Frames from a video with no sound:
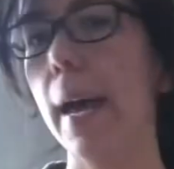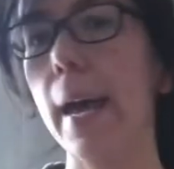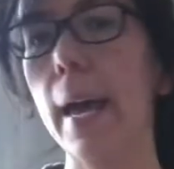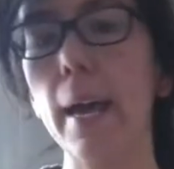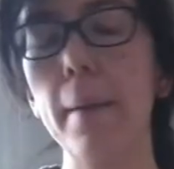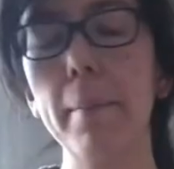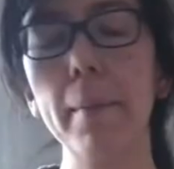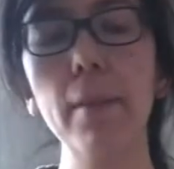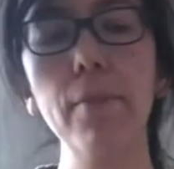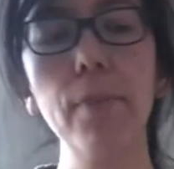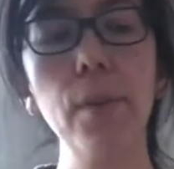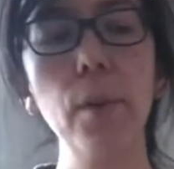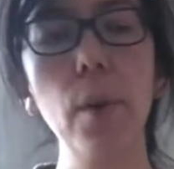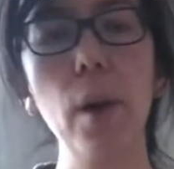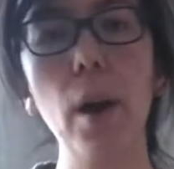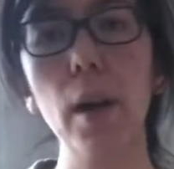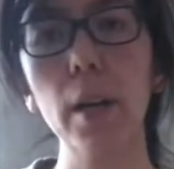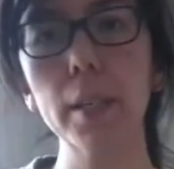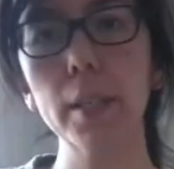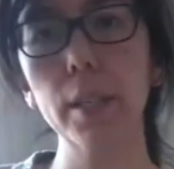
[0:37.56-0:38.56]
Um, if
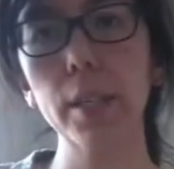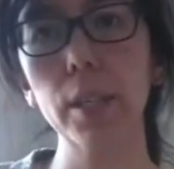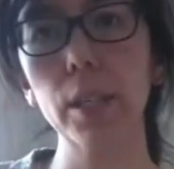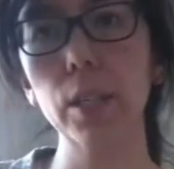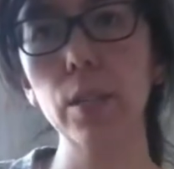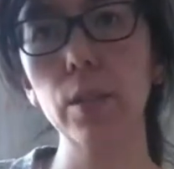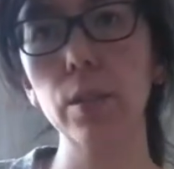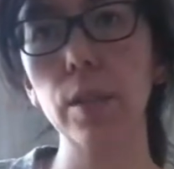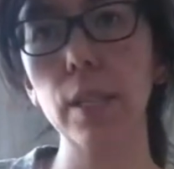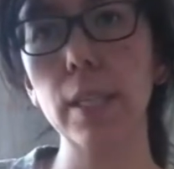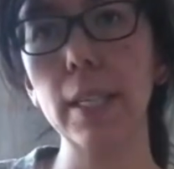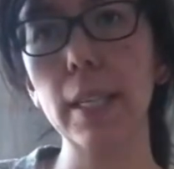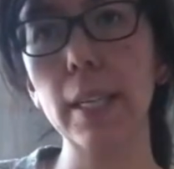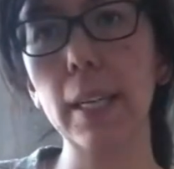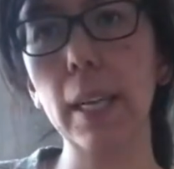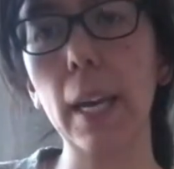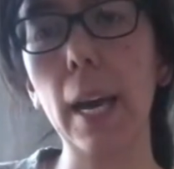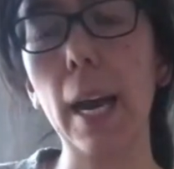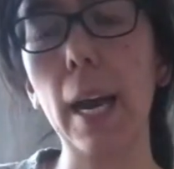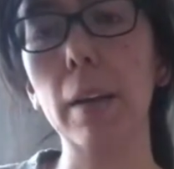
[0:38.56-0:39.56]
you are going to use a
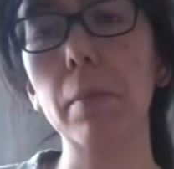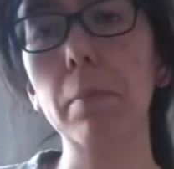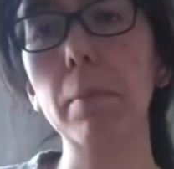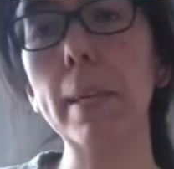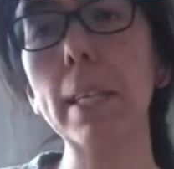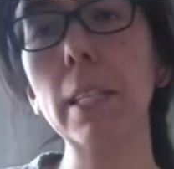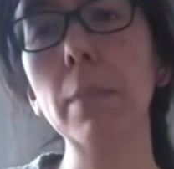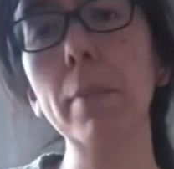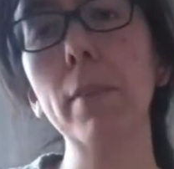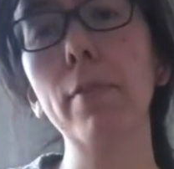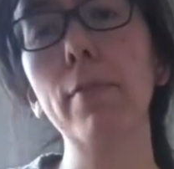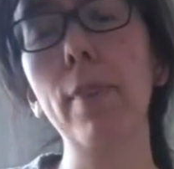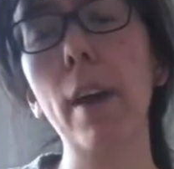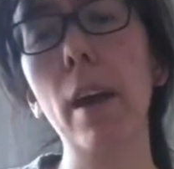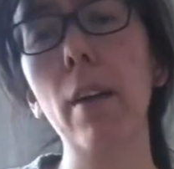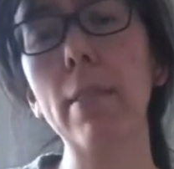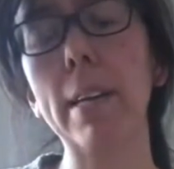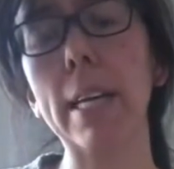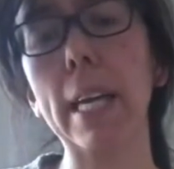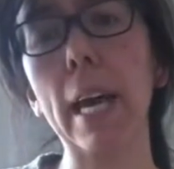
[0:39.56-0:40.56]
tin can, please be
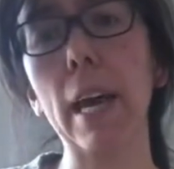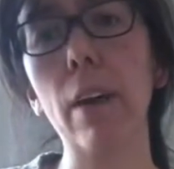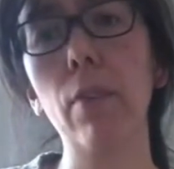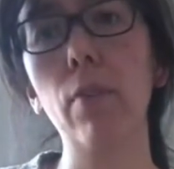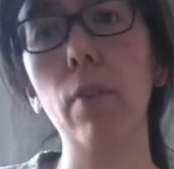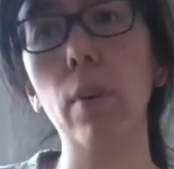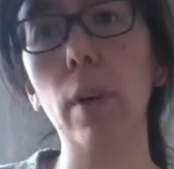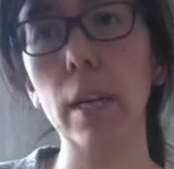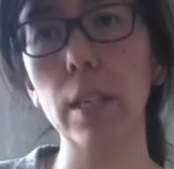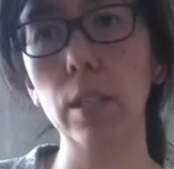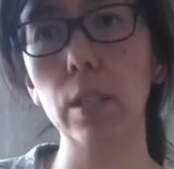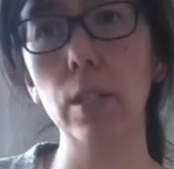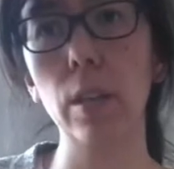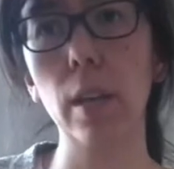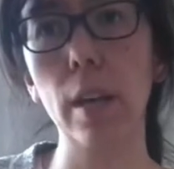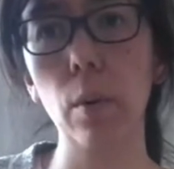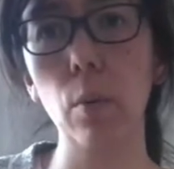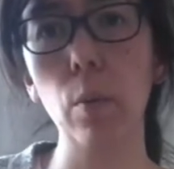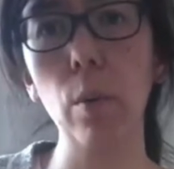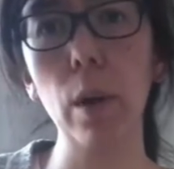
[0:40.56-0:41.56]
very careful and
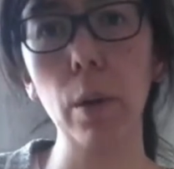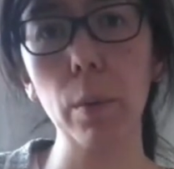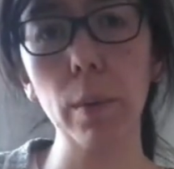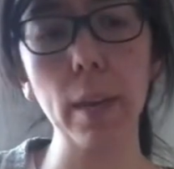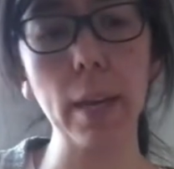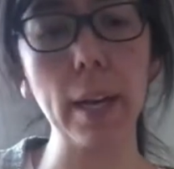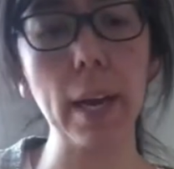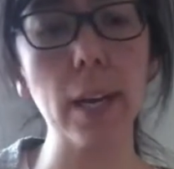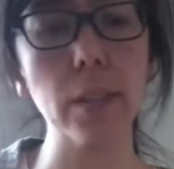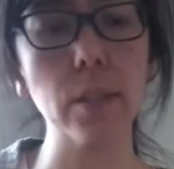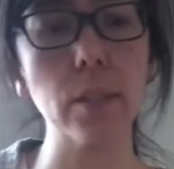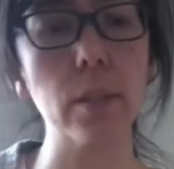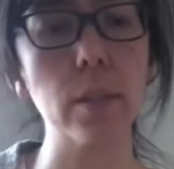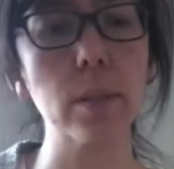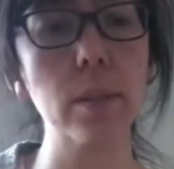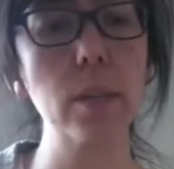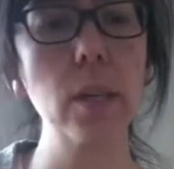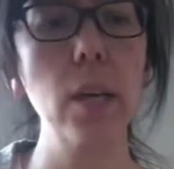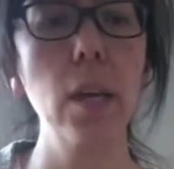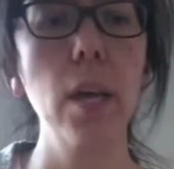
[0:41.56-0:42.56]
uh, work with an
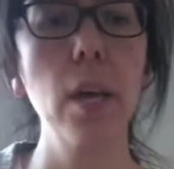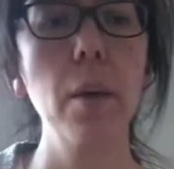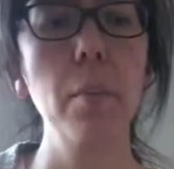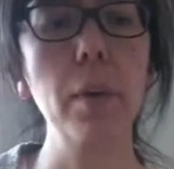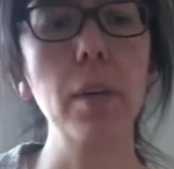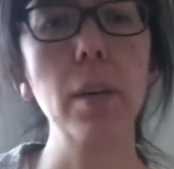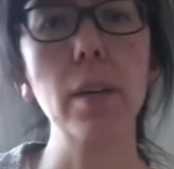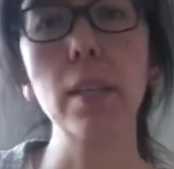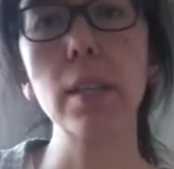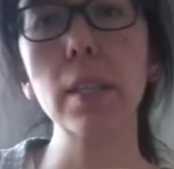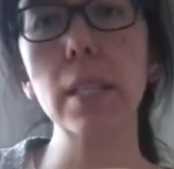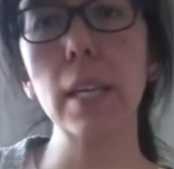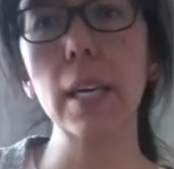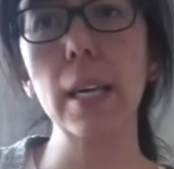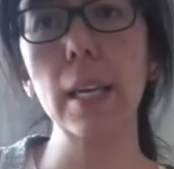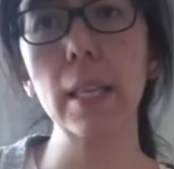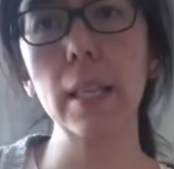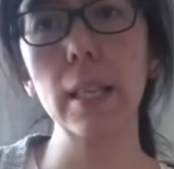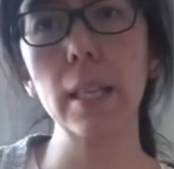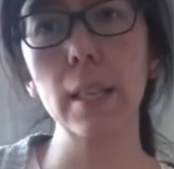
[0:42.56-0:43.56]
adult because
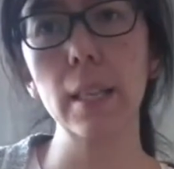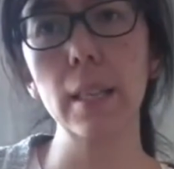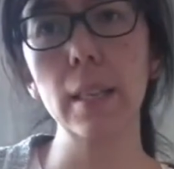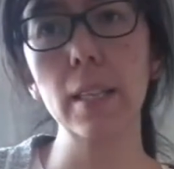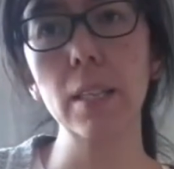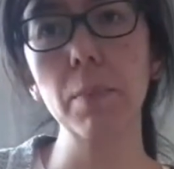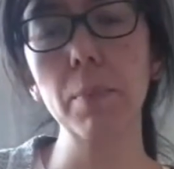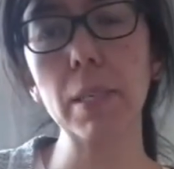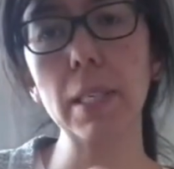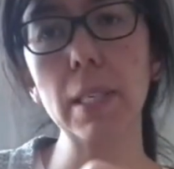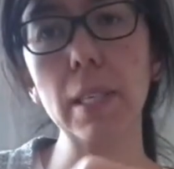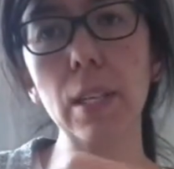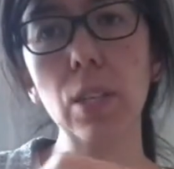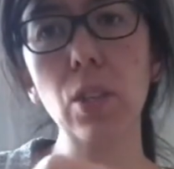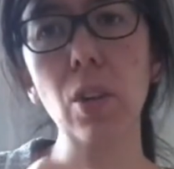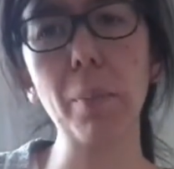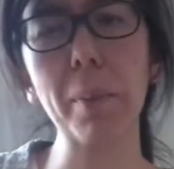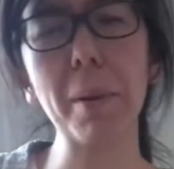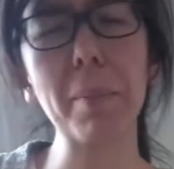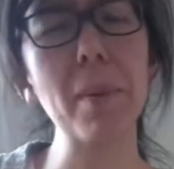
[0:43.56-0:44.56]
this bit at the
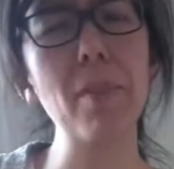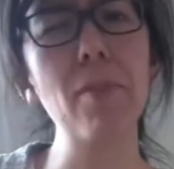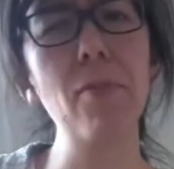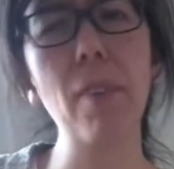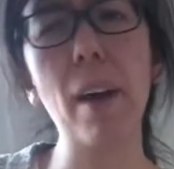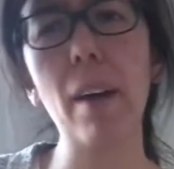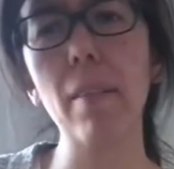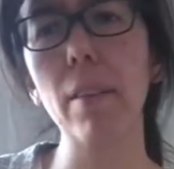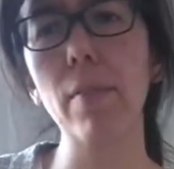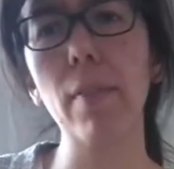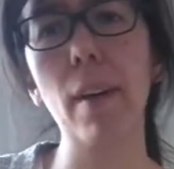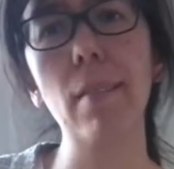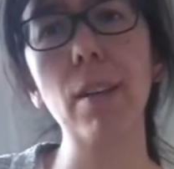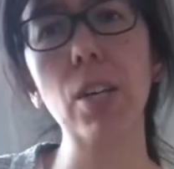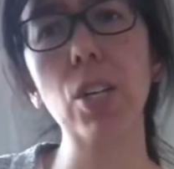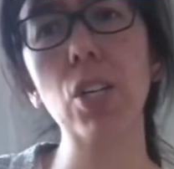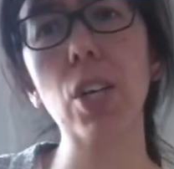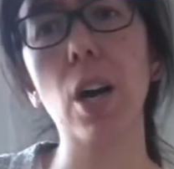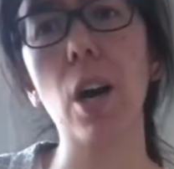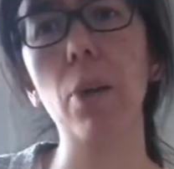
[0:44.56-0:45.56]
top can be very,
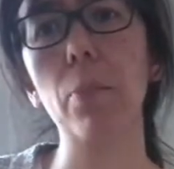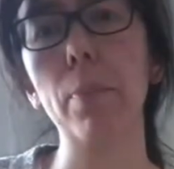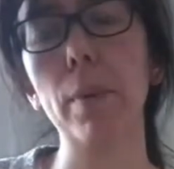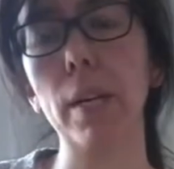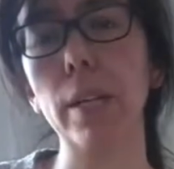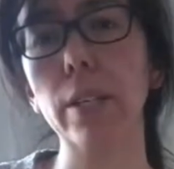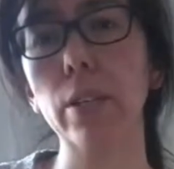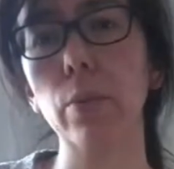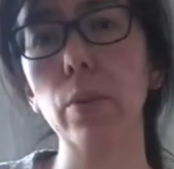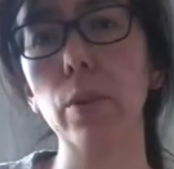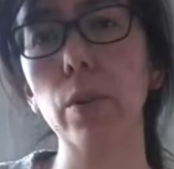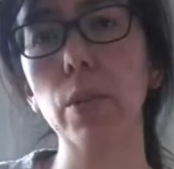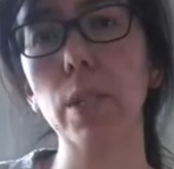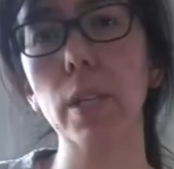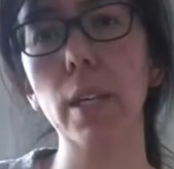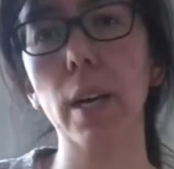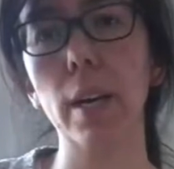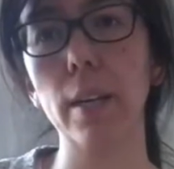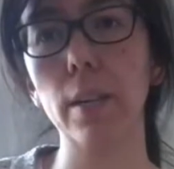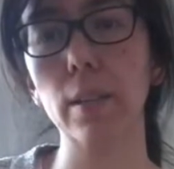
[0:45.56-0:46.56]
very sharp and I don't want you
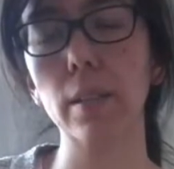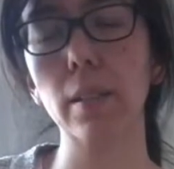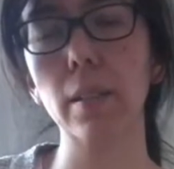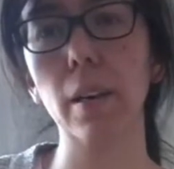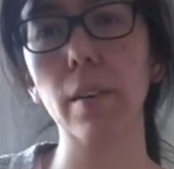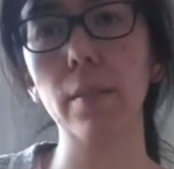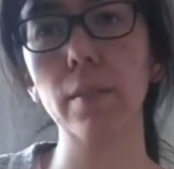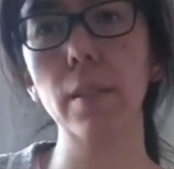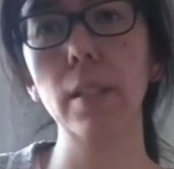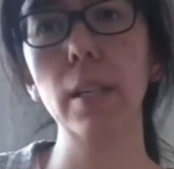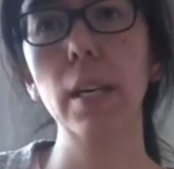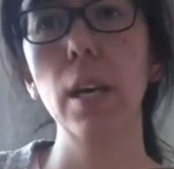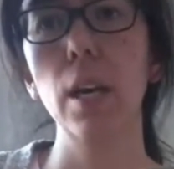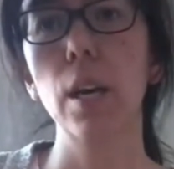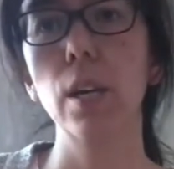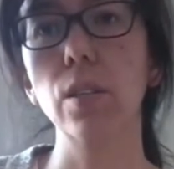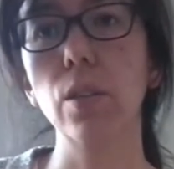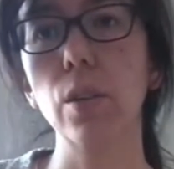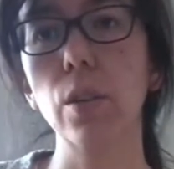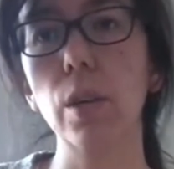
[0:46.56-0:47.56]
to cut yourselves.
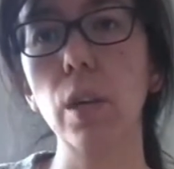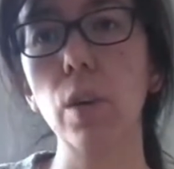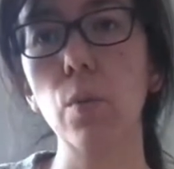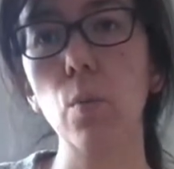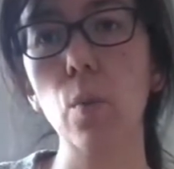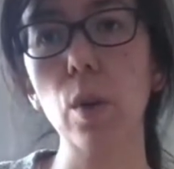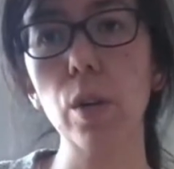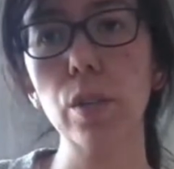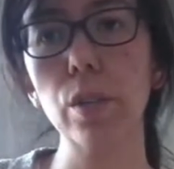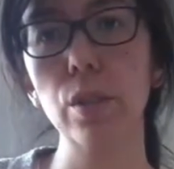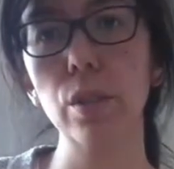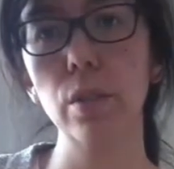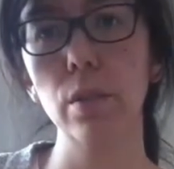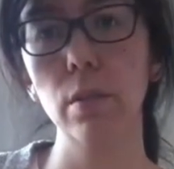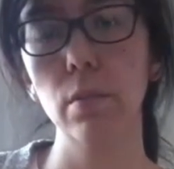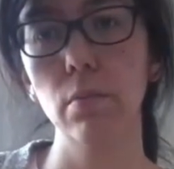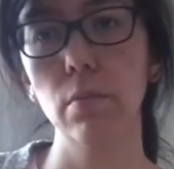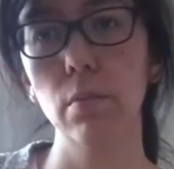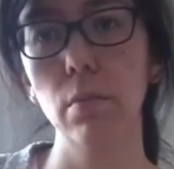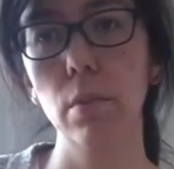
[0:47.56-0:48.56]
So you can wash,
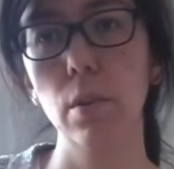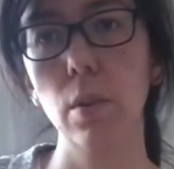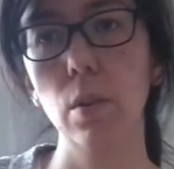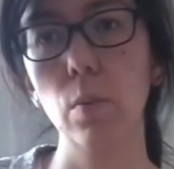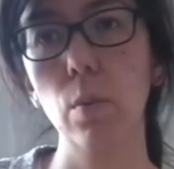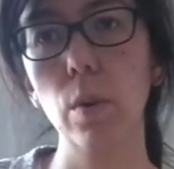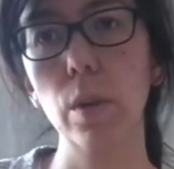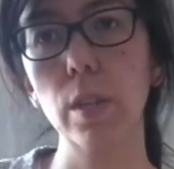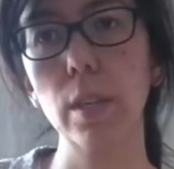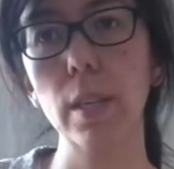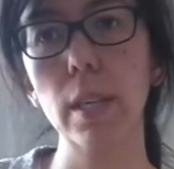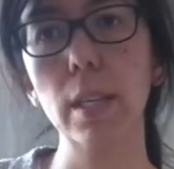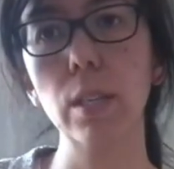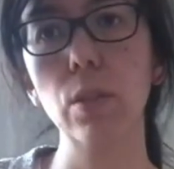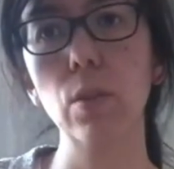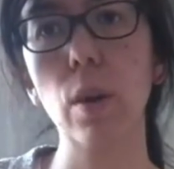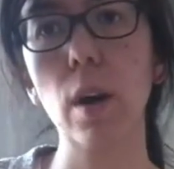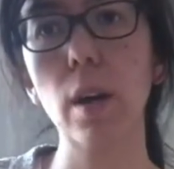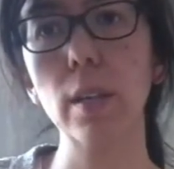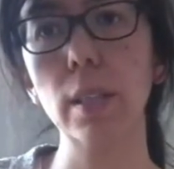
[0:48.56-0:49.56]
wash
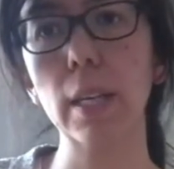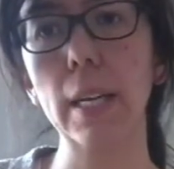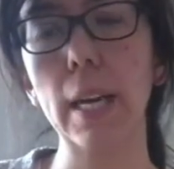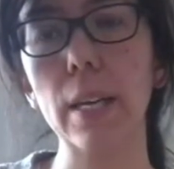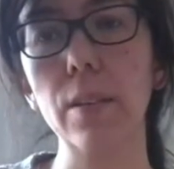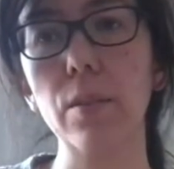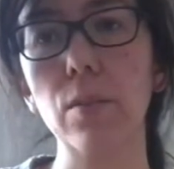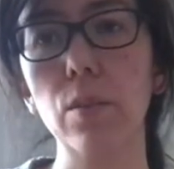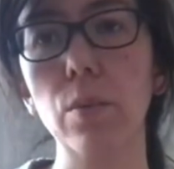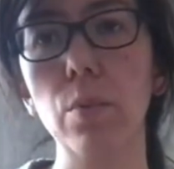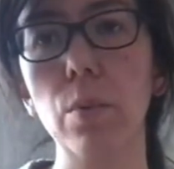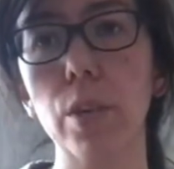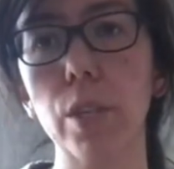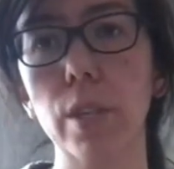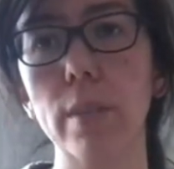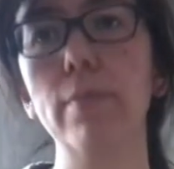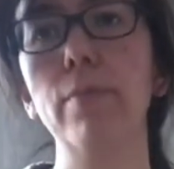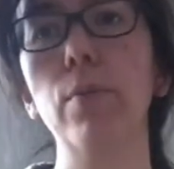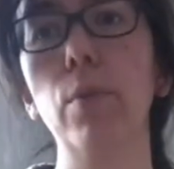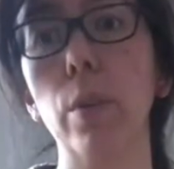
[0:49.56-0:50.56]
this or ask an adult to
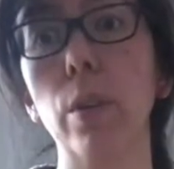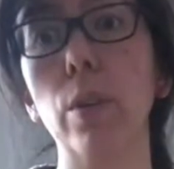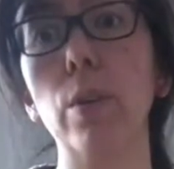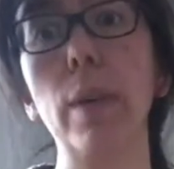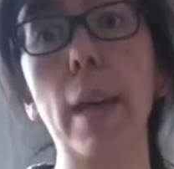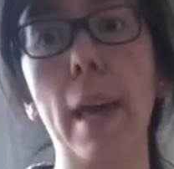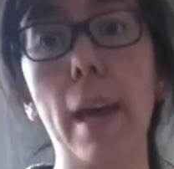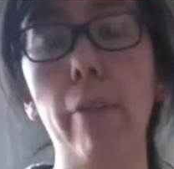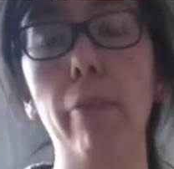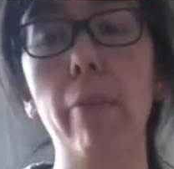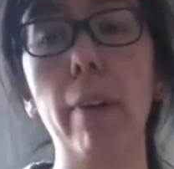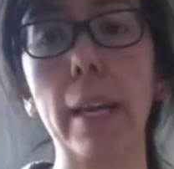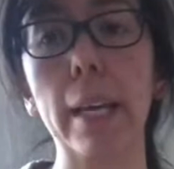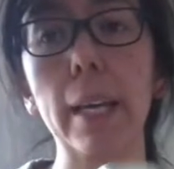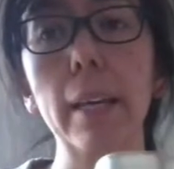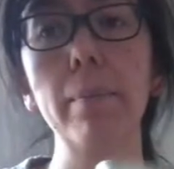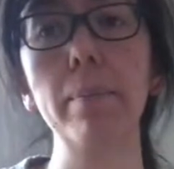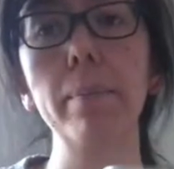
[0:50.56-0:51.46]
wash it for you carefully